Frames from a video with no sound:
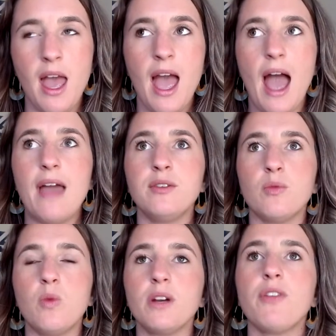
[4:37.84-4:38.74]
And
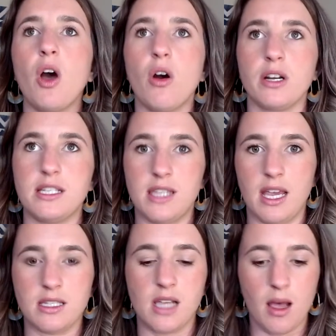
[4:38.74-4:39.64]
one of the hardest
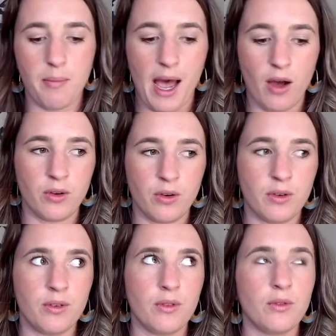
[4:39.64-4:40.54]
things about
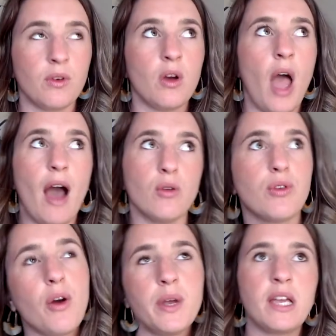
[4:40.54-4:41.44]

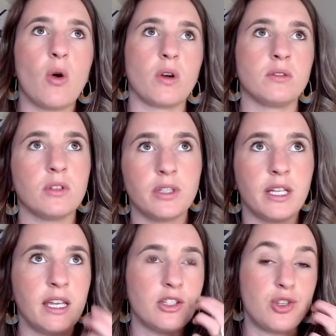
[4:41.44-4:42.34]
outgrowing or
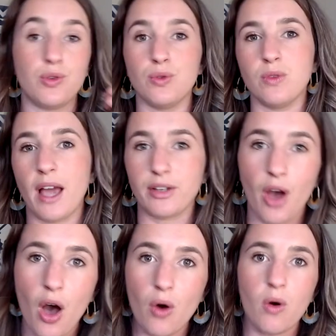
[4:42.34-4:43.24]
learning to let
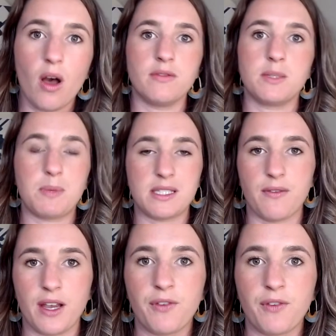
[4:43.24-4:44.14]
go of
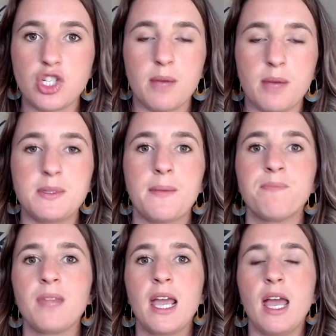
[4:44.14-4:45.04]
specific friendships
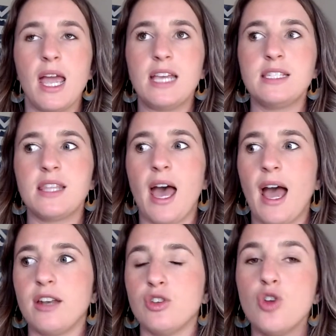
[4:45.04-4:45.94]
is
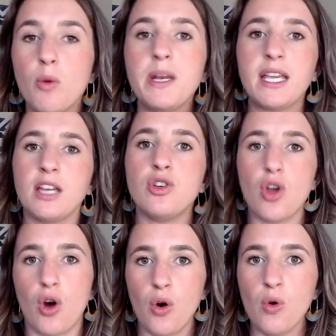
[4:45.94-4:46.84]
that nobody can
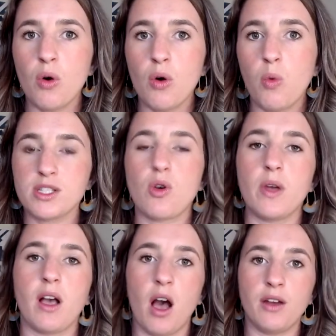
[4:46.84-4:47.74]
know what's
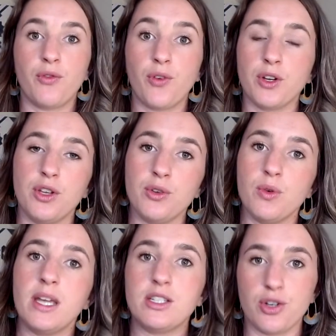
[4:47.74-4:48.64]
going on for you
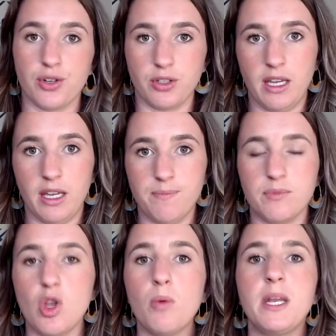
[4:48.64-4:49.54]
internally.
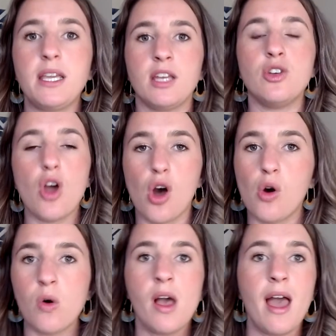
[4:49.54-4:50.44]
Nobody can
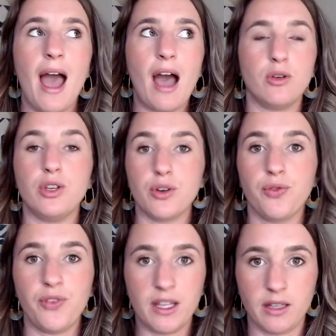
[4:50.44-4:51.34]
know how you're
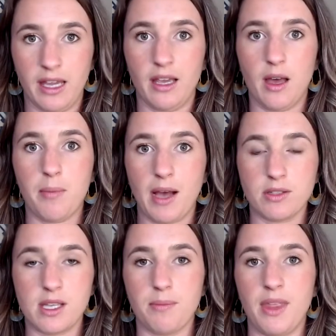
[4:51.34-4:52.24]
feeling
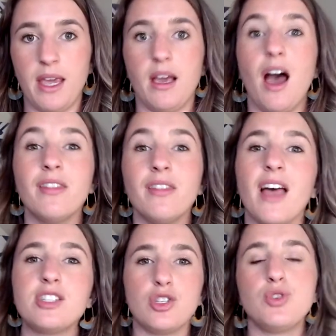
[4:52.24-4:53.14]
about something
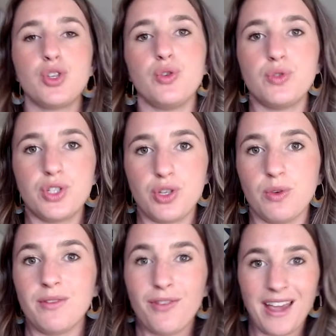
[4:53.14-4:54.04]
unless you choose to
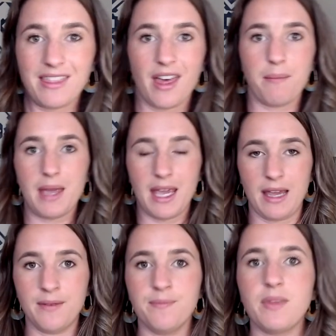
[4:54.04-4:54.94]
invite them
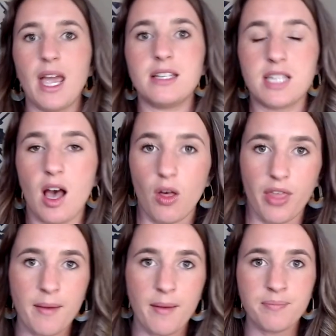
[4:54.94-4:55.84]
in and tell
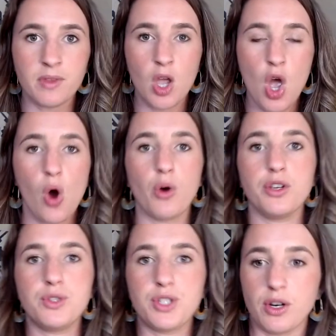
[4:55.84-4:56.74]
them, or you
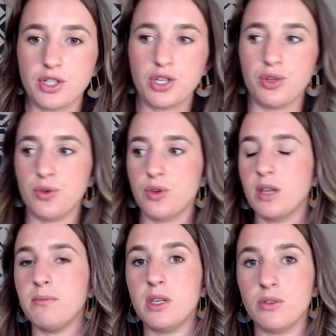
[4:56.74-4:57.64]
start to
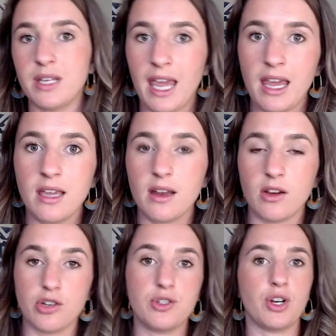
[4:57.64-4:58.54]
communicate, or
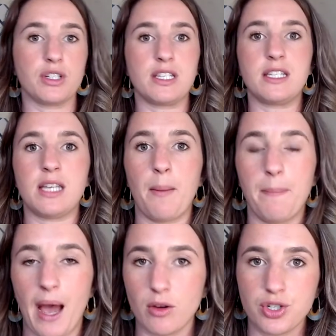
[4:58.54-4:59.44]
you start to set
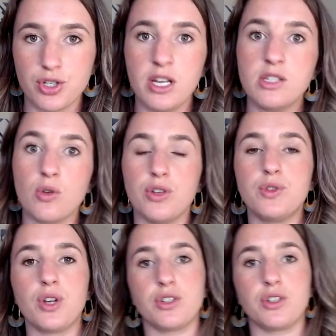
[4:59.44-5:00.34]
boundaries, or you
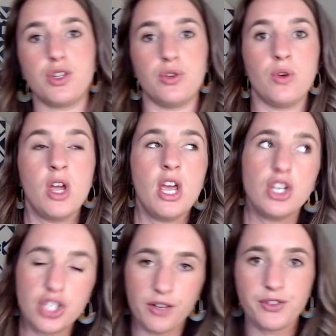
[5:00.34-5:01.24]
start to
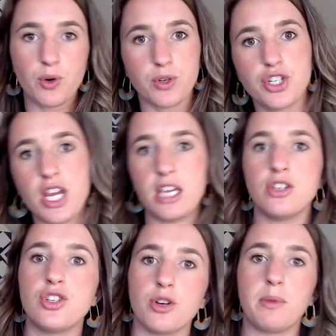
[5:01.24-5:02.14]
shift or
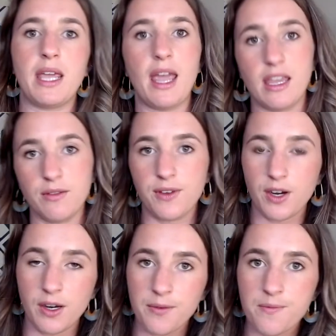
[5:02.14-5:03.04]
change your
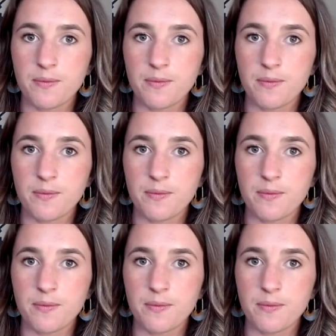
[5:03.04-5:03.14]
behavior.